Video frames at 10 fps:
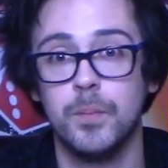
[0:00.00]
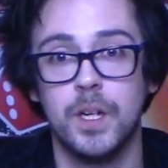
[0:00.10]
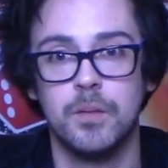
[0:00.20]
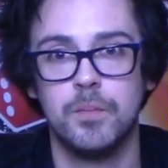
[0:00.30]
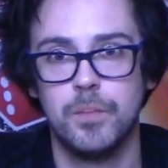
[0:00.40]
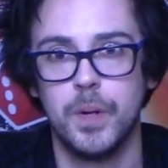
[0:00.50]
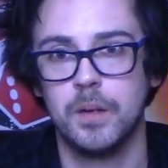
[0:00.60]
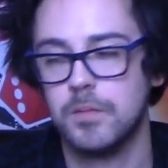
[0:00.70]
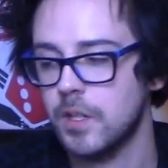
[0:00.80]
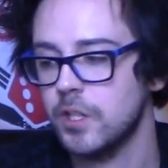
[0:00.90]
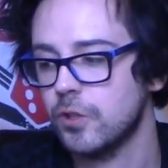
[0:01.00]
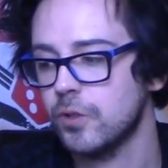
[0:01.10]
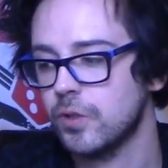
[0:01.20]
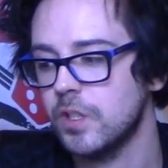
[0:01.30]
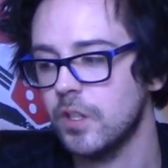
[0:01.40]
bring big
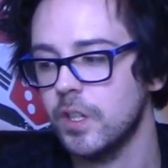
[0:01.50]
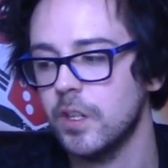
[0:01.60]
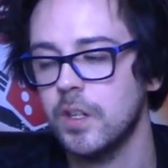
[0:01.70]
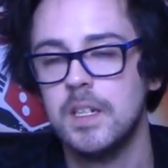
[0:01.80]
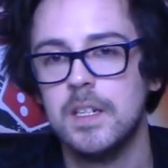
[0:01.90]
creatures near you.